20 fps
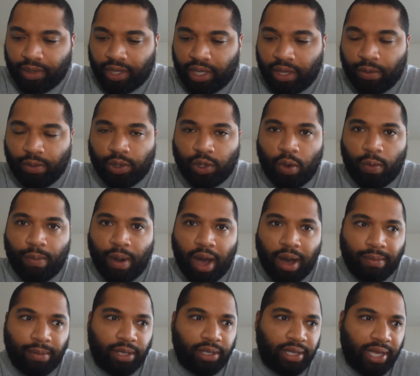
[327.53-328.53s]
It was
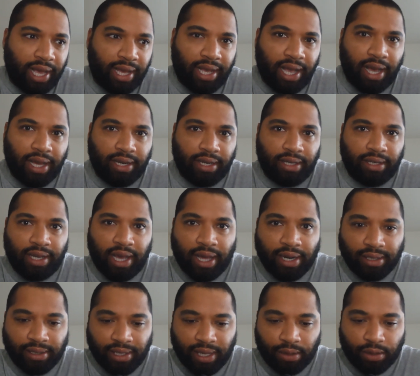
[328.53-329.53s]
Obama that kind of got
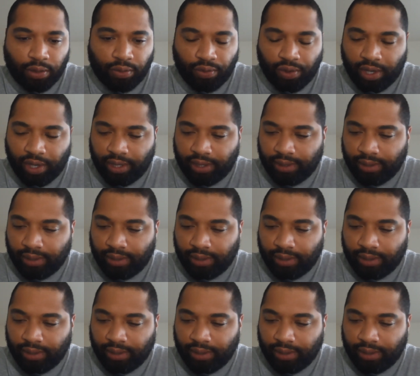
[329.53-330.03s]
us out the rut.